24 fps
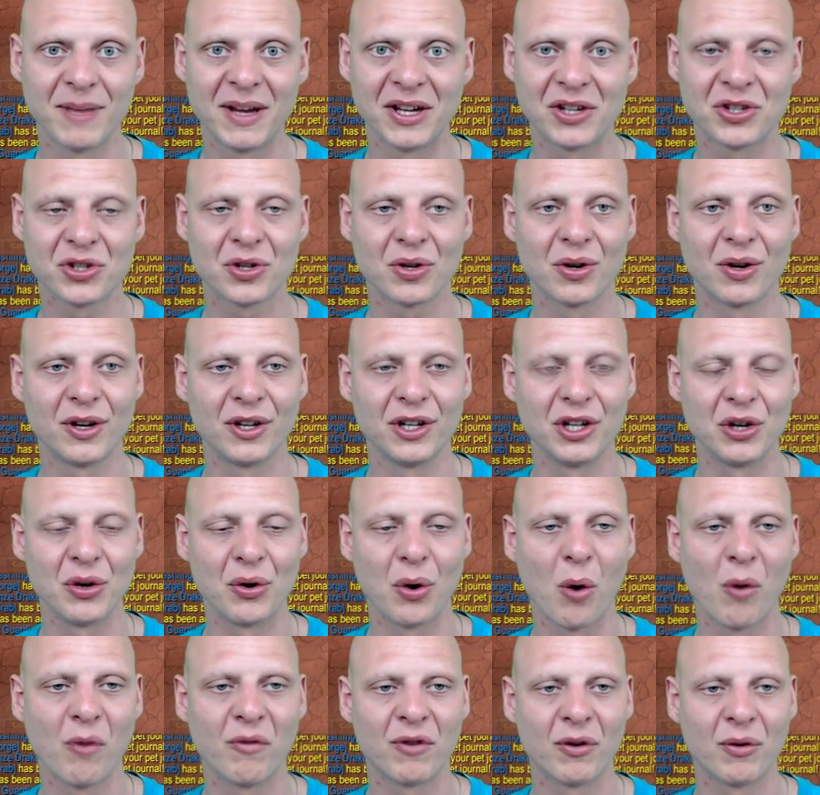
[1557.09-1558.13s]
make sure
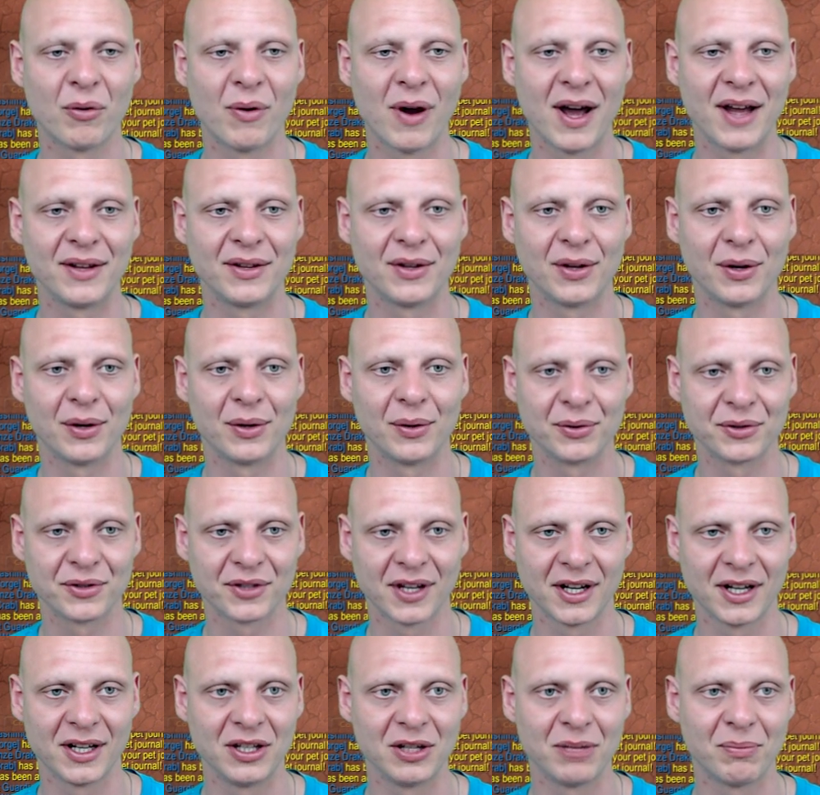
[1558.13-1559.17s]
you overwrite
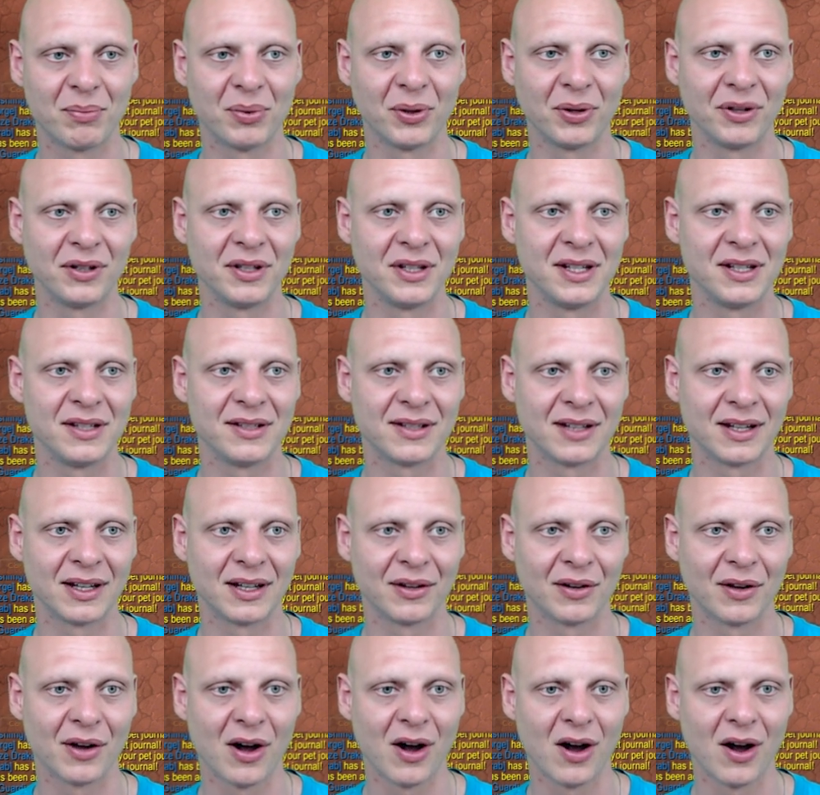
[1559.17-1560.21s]
those and you put these
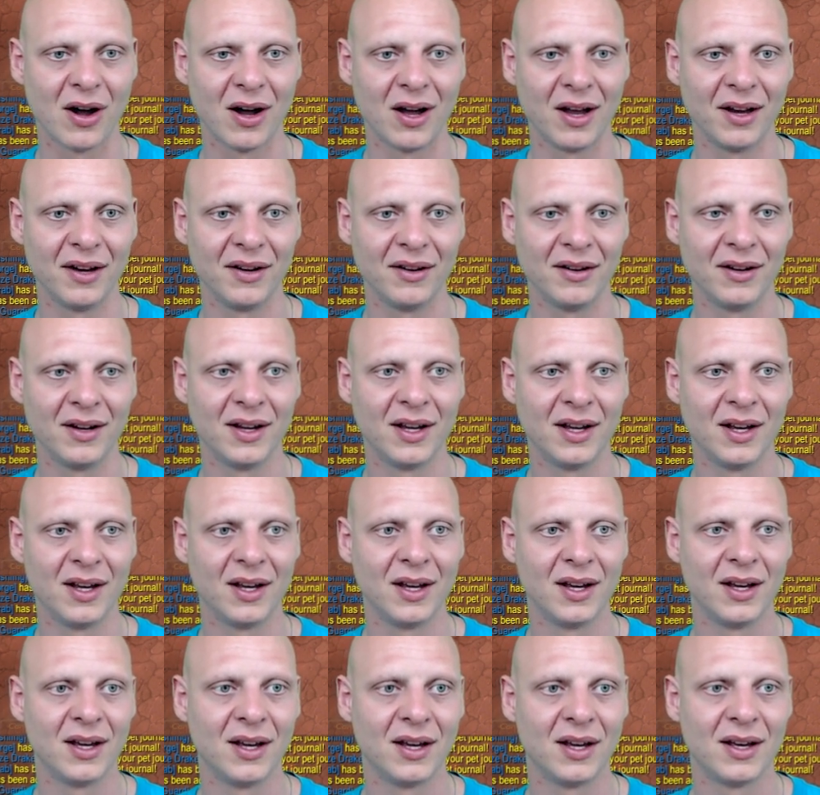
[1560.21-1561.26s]
in on
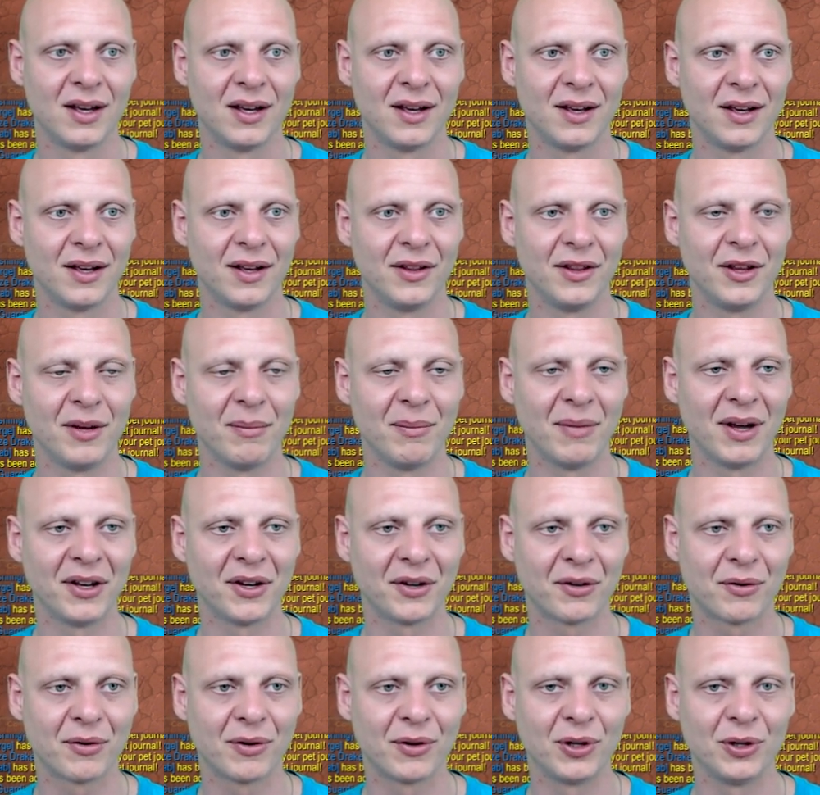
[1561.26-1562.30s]
the
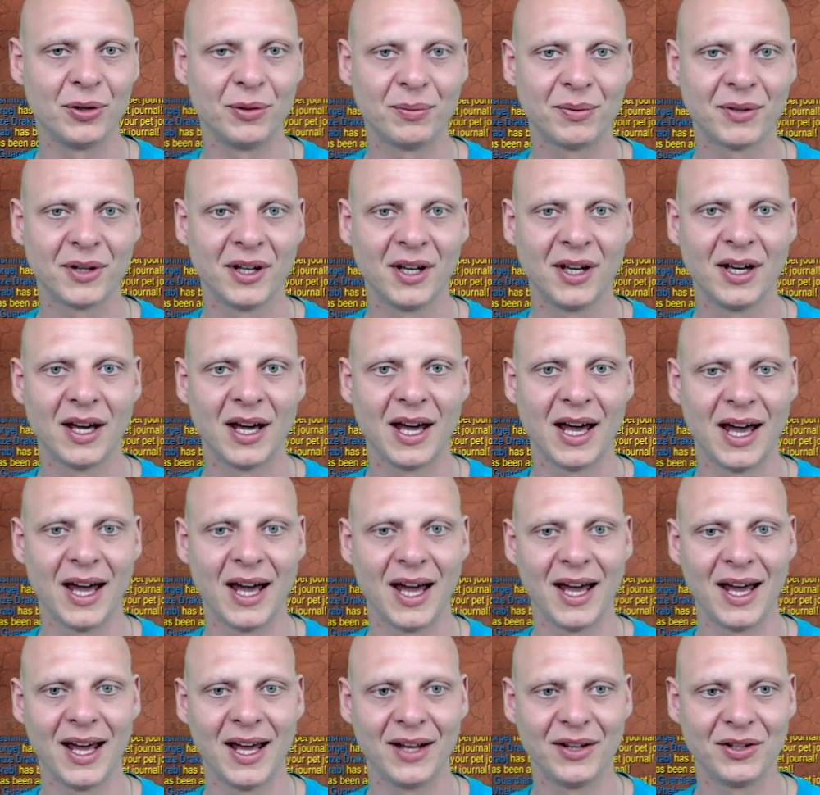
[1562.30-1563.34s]
mother group,
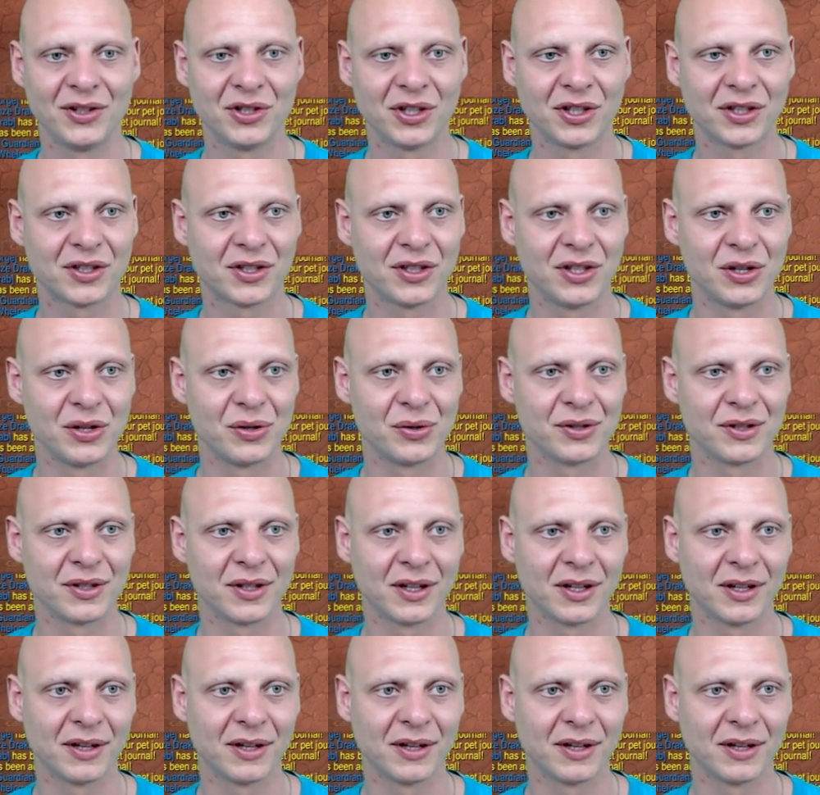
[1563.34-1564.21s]
and just use